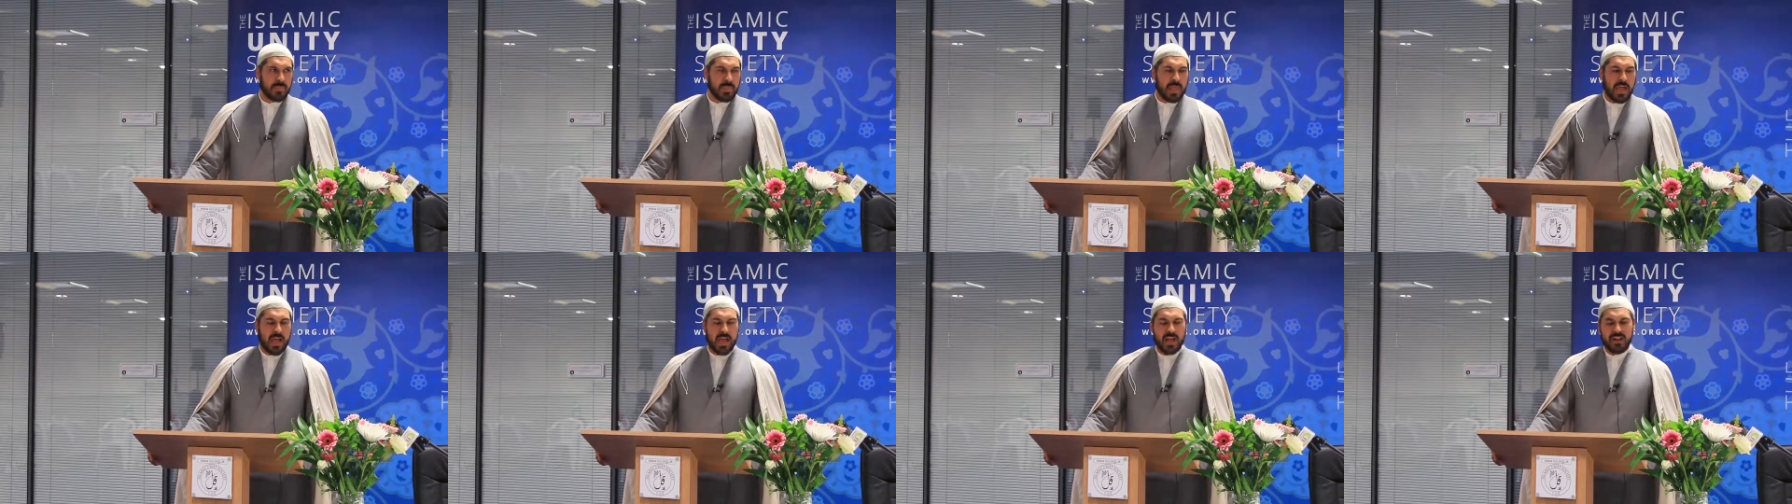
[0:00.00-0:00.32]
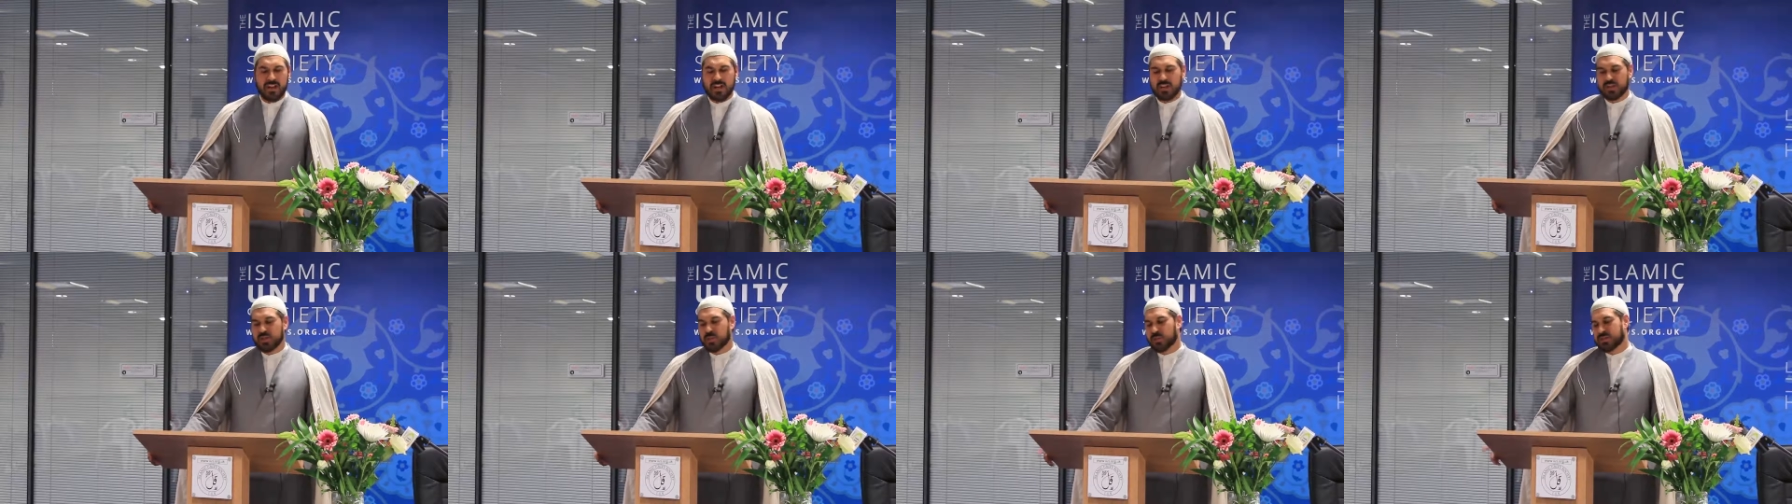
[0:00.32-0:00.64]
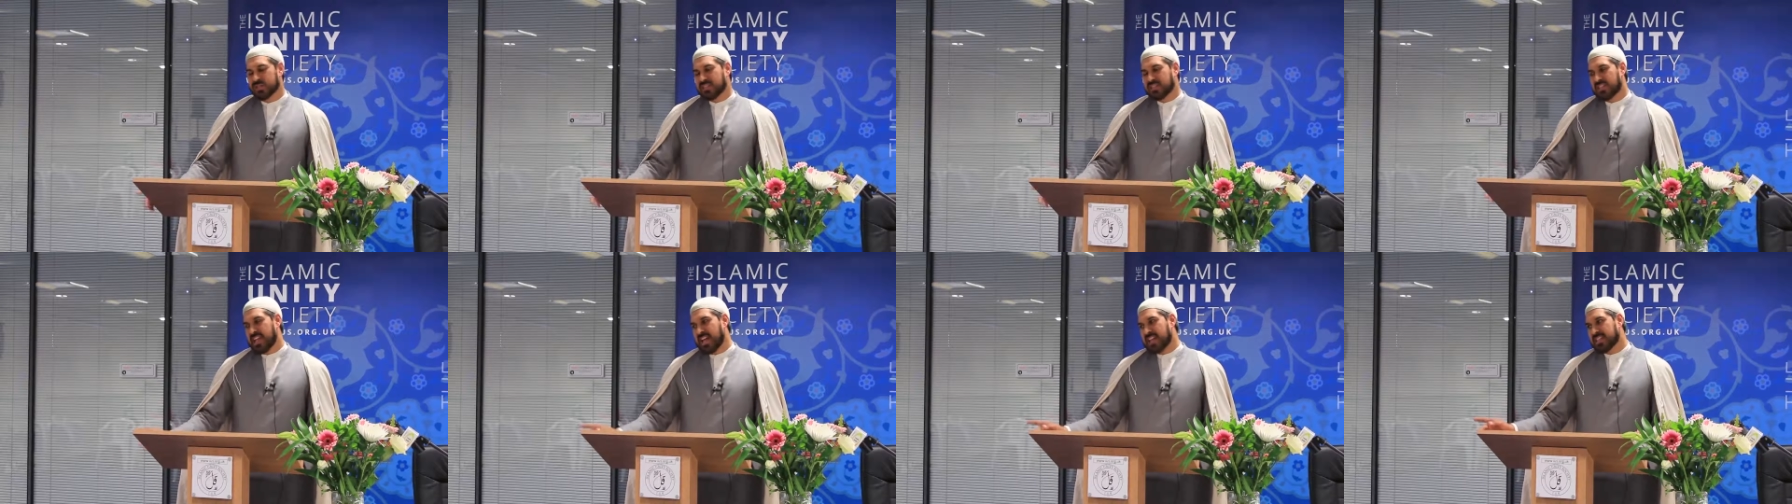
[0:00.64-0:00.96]
And it
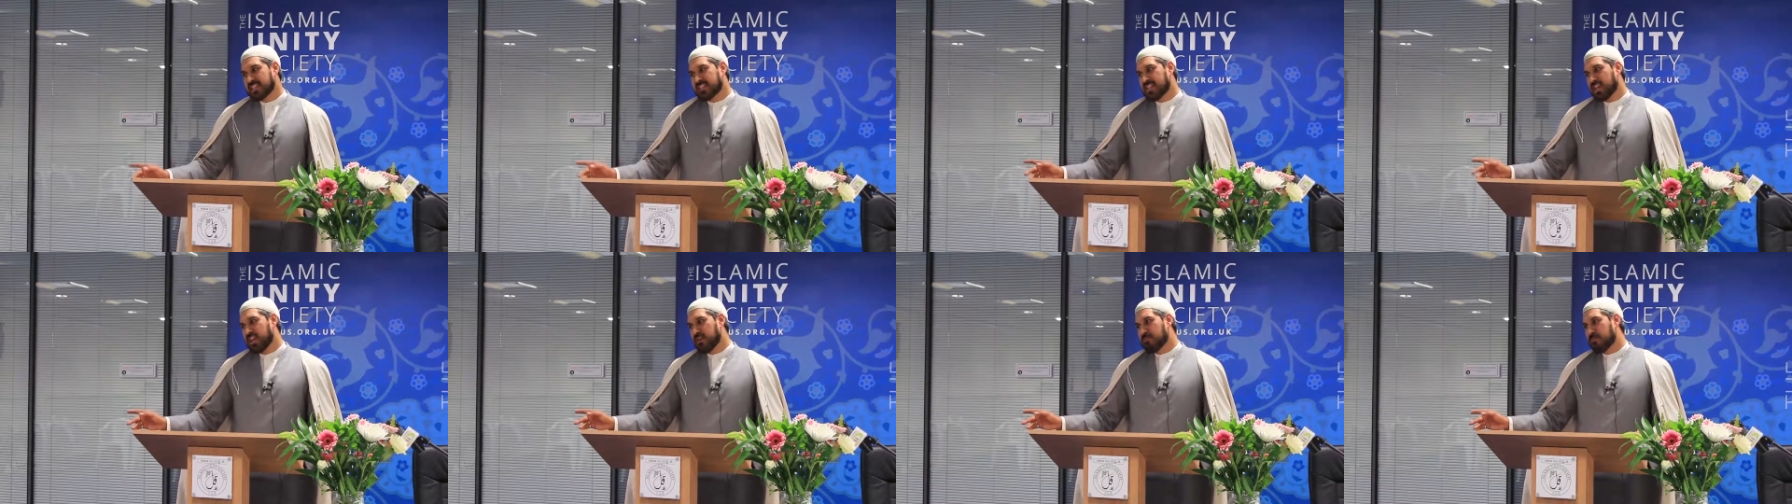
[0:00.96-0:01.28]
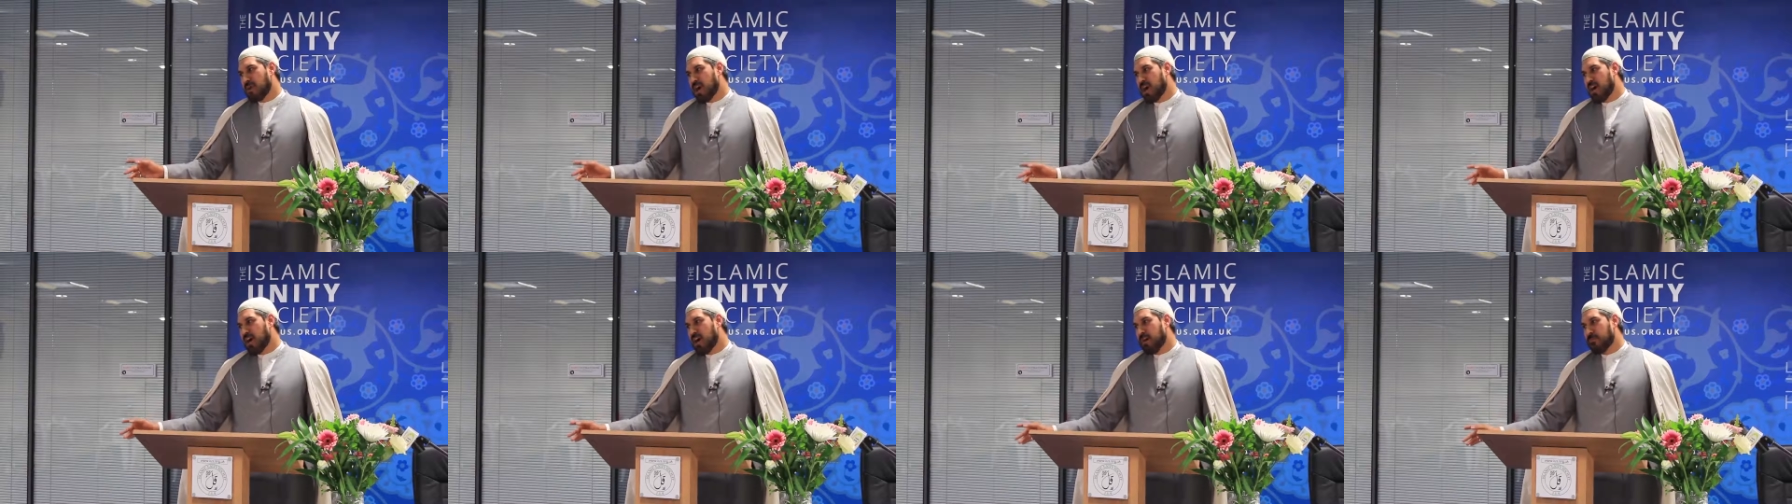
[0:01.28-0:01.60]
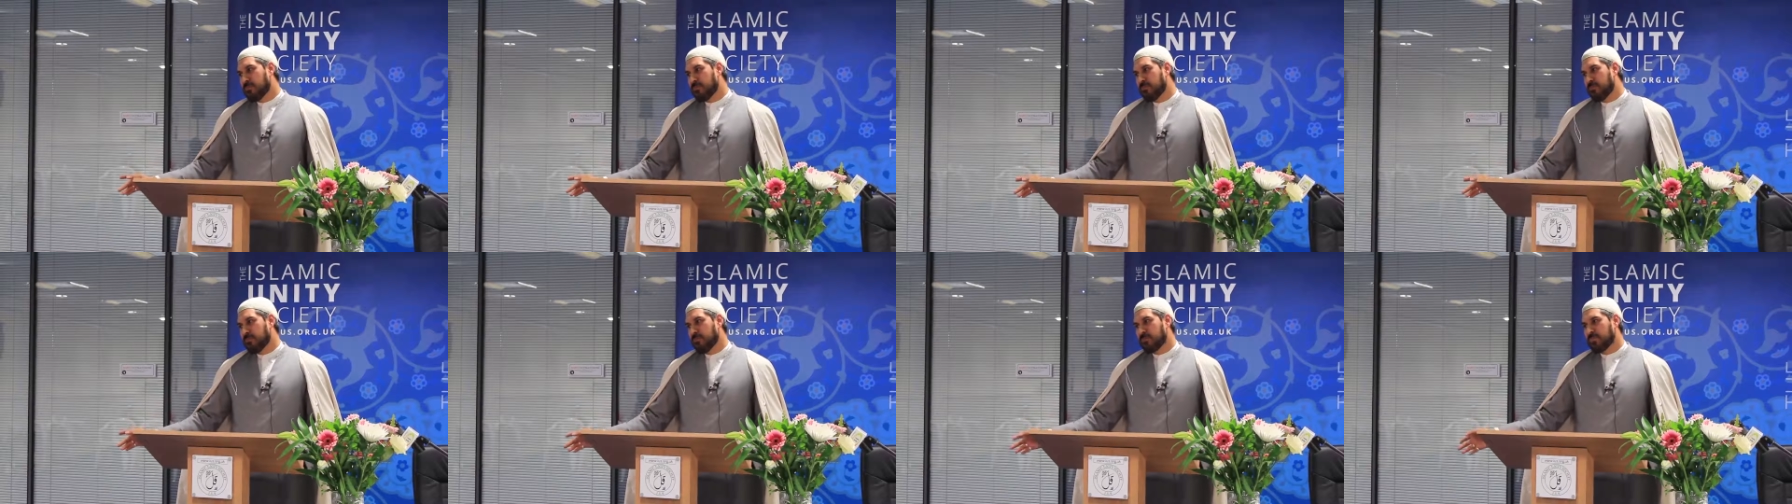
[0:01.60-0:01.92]
was that
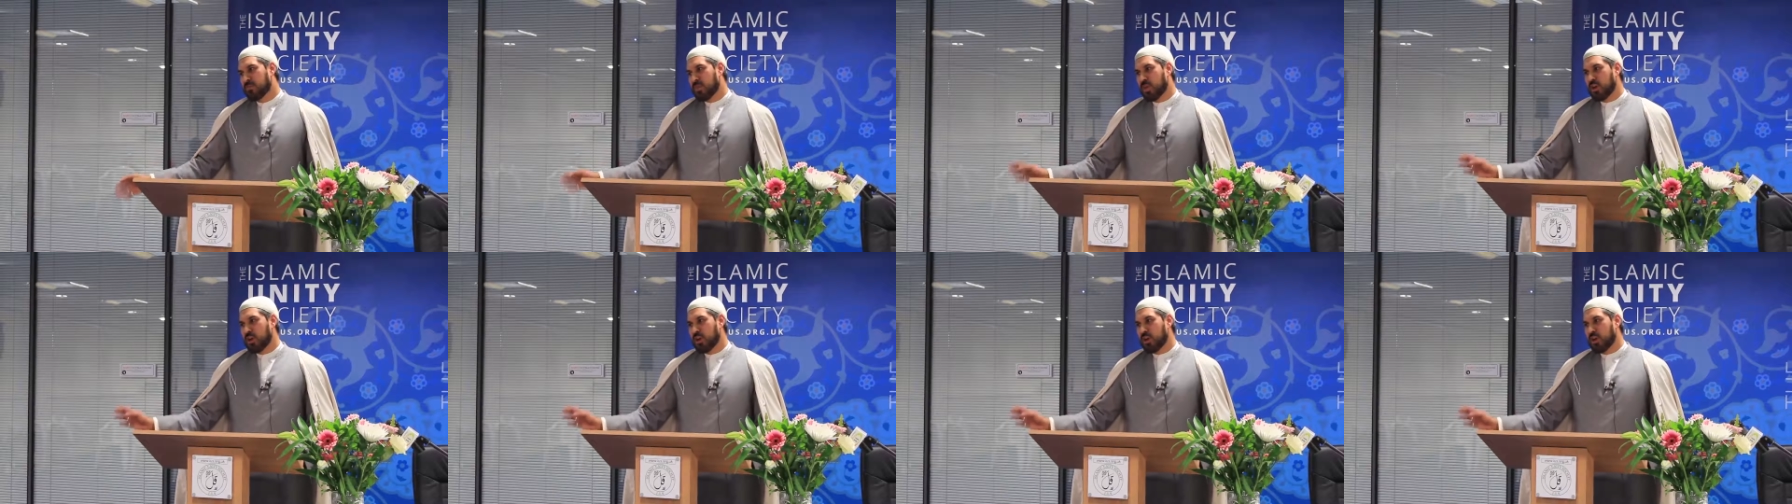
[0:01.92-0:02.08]
Imam